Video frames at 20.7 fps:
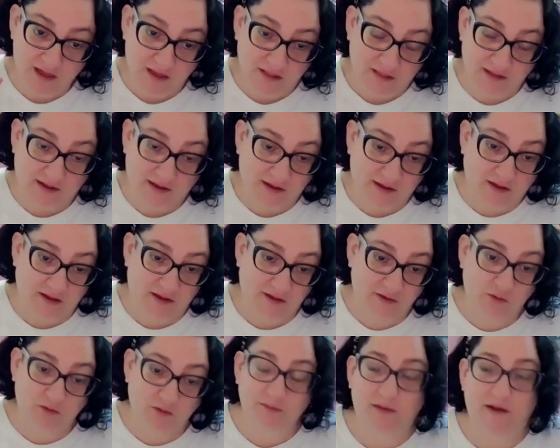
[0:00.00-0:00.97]
like
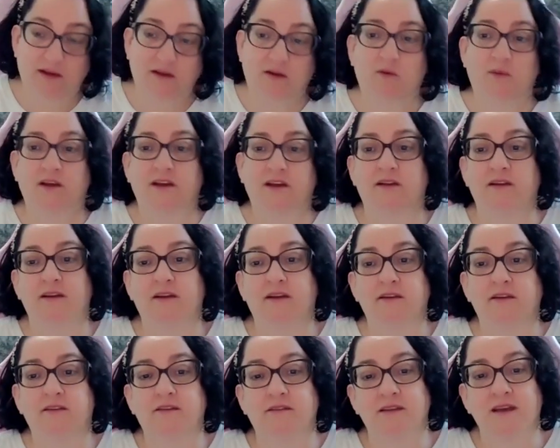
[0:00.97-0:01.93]
100-mile
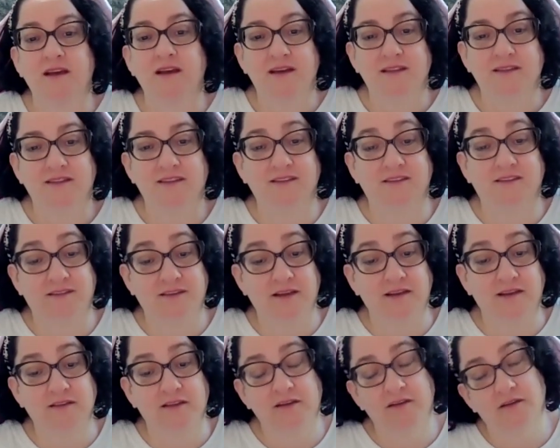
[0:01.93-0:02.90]
radius that
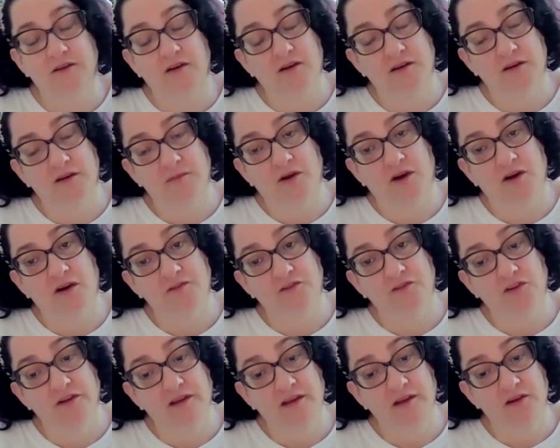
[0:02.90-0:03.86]
said they
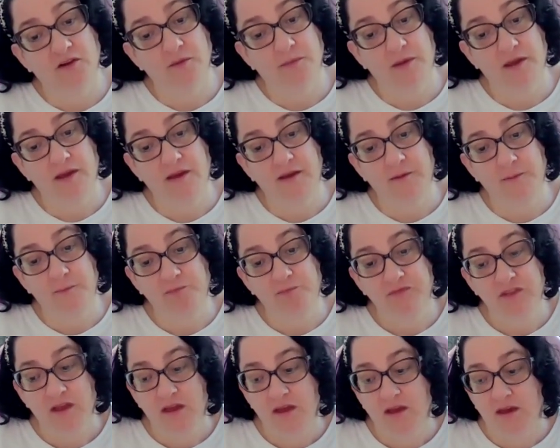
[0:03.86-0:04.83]
offer ERP.
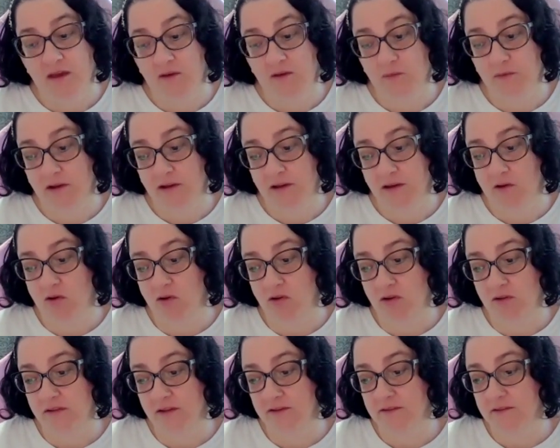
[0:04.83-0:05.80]
And when I
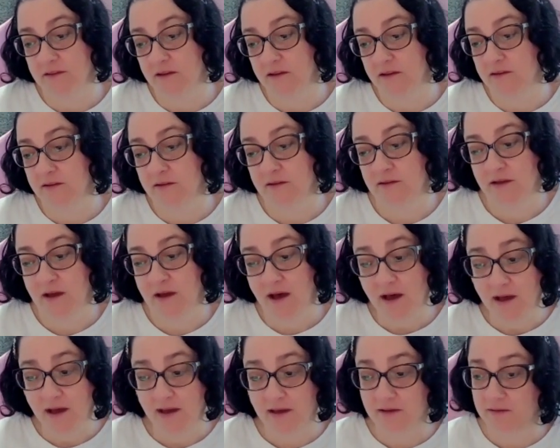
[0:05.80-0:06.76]
called, I said,
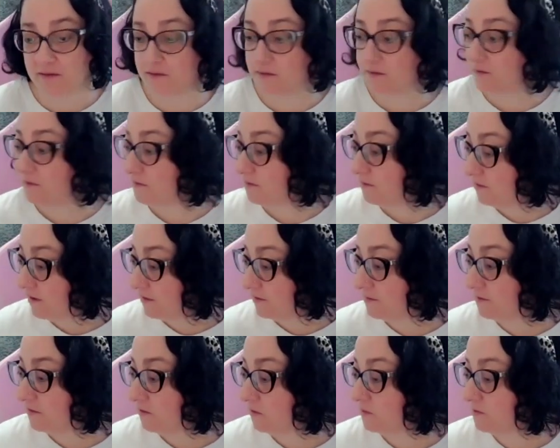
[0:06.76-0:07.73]
"Hi, I
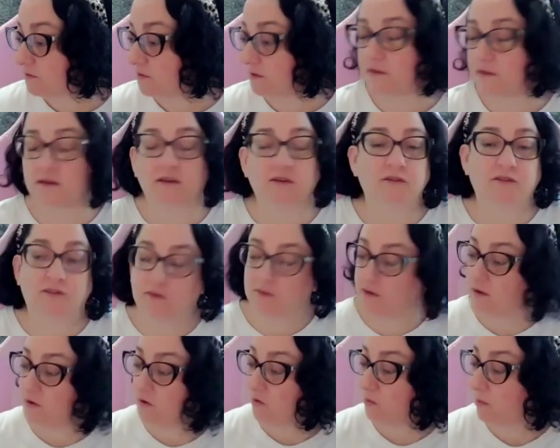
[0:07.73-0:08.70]
see you said that you
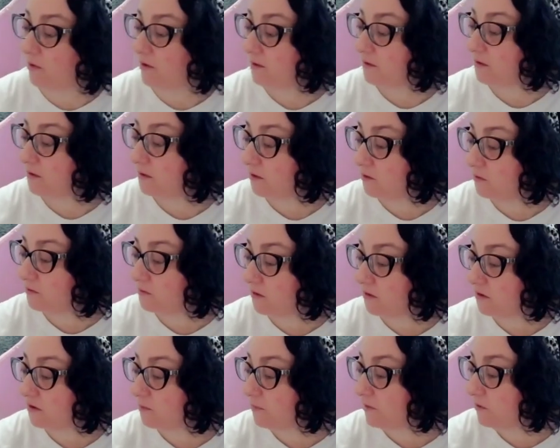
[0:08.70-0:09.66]
do ERP. Can you
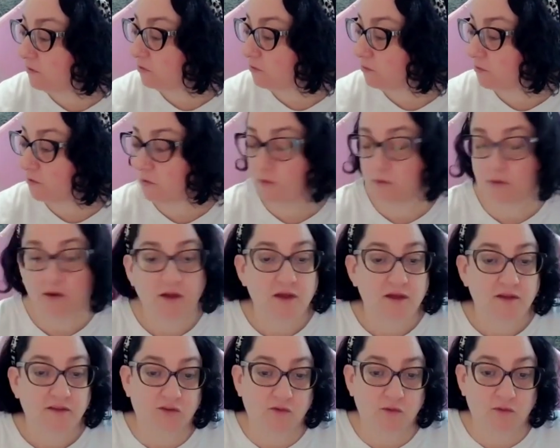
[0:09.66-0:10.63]
talk me through
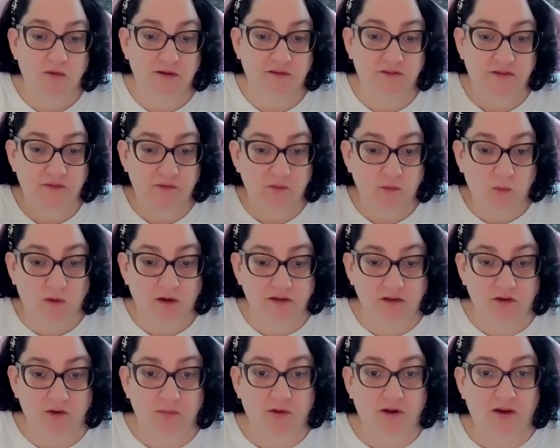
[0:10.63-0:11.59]
sort of what
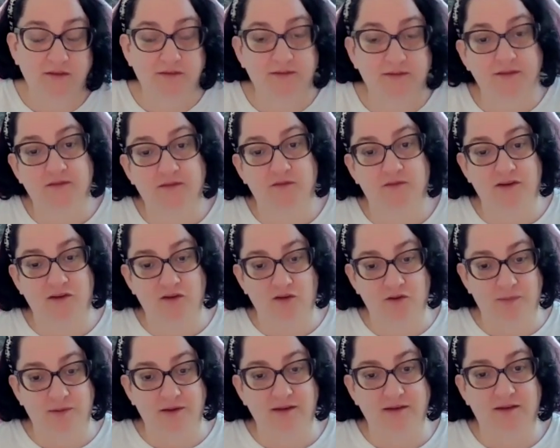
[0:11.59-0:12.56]
your process of
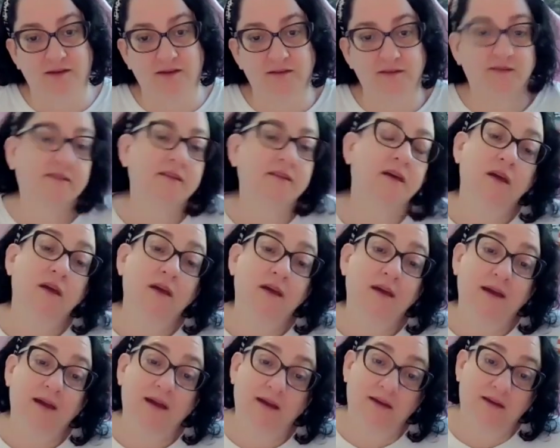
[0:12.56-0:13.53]
ERP is?"
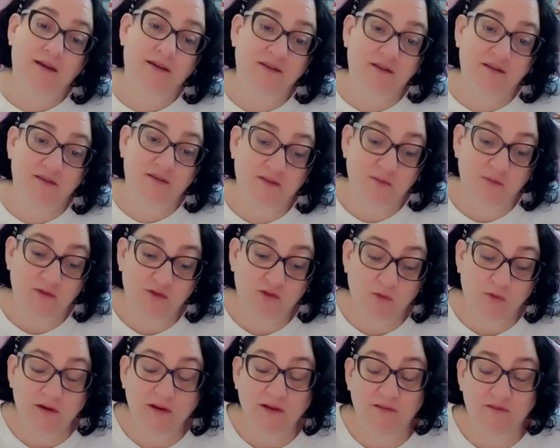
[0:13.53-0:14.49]
And the
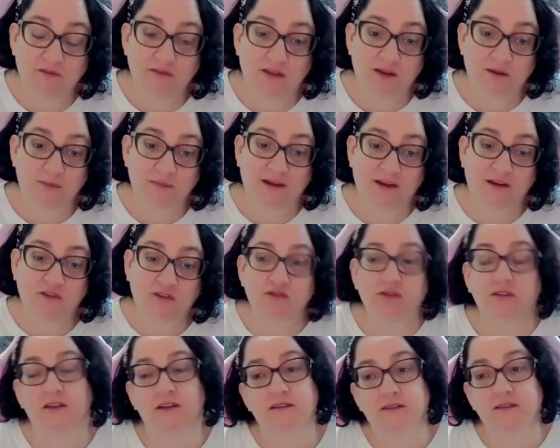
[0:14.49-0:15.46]
majority of them
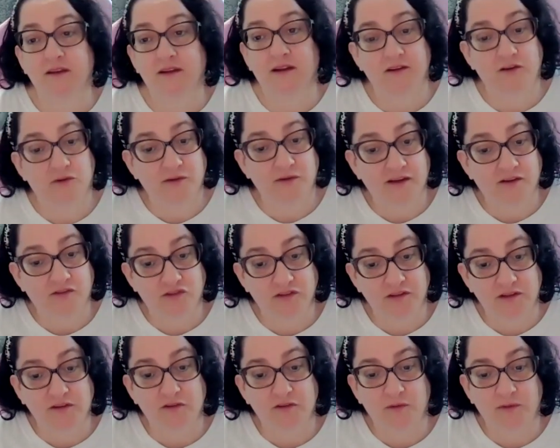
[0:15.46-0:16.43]
actually said, "I don't
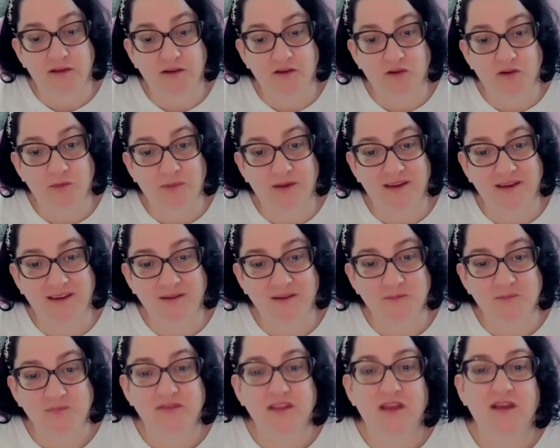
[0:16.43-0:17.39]
actually do ERP."
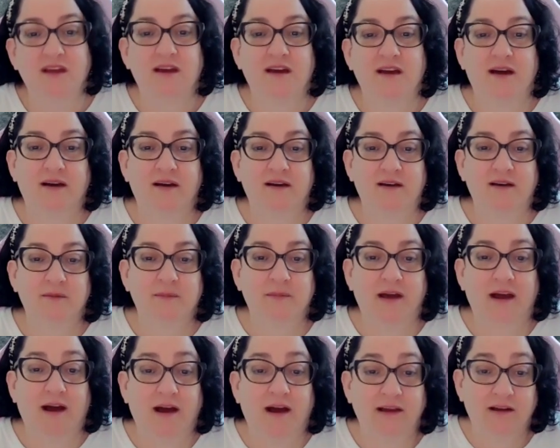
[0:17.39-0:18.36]

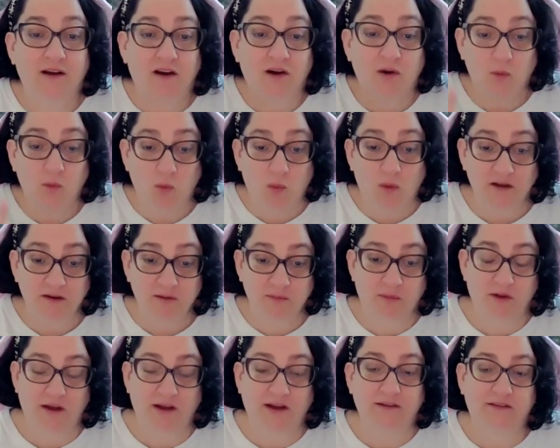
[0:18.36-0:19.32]
I got one
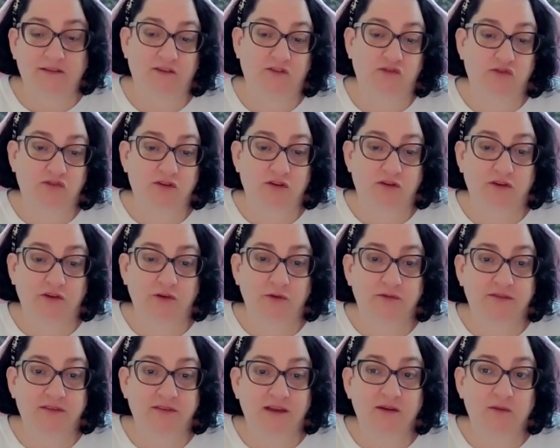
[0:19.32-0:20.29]
practitioner who
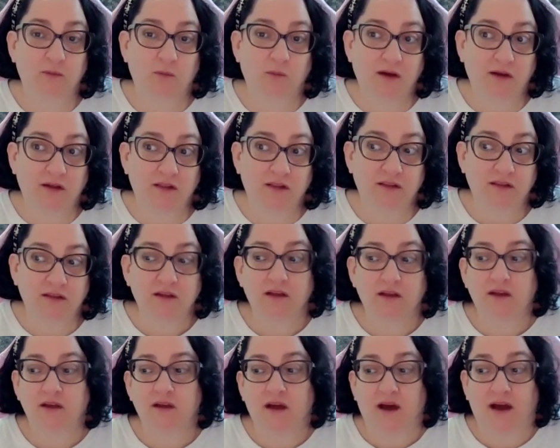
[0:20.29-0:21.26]
said, "Well,
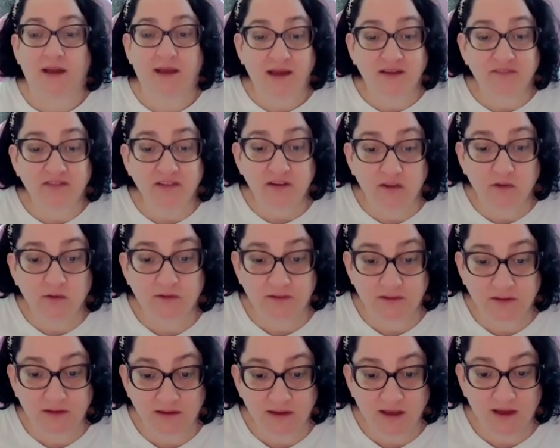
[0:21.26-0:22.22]
I haven't used
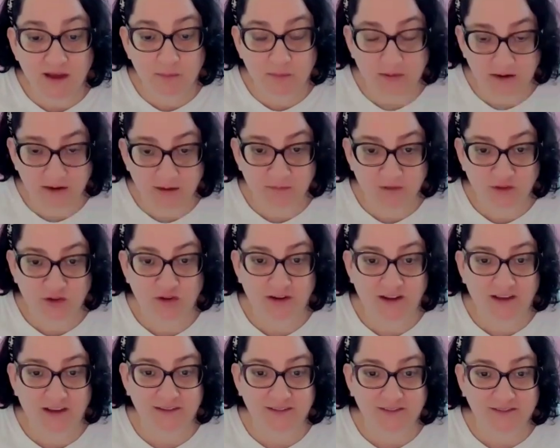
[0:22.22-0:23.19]
it yet, but I'm
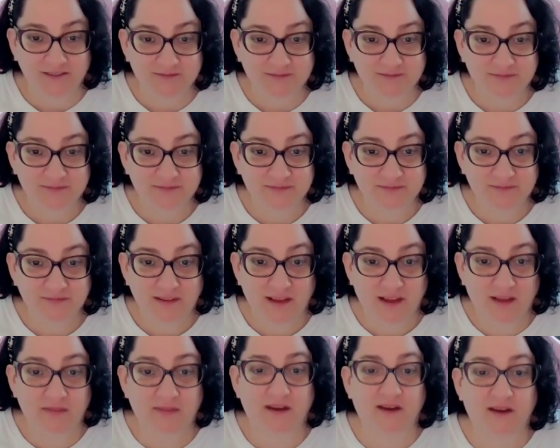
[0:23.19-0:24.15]
learning."
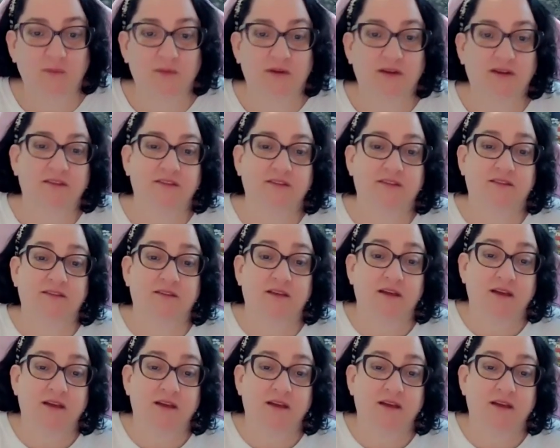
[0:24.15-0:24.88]
And that was,